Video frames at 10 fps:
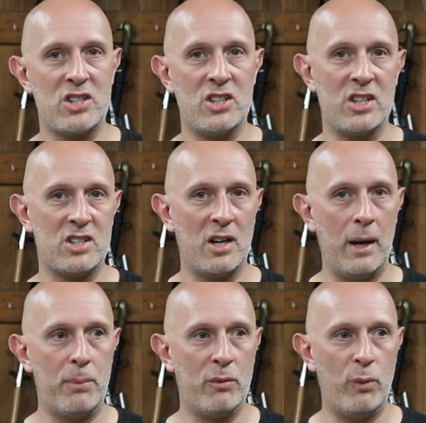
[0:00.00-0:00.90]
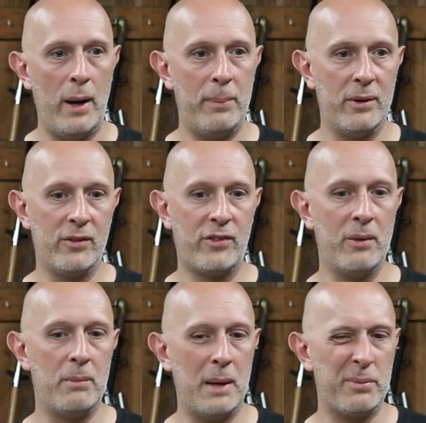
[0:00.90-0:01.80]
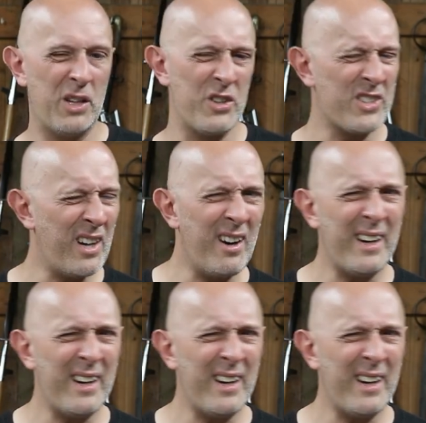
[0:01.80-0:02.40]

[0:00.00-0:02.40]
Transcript: to the type of weapons that might be used?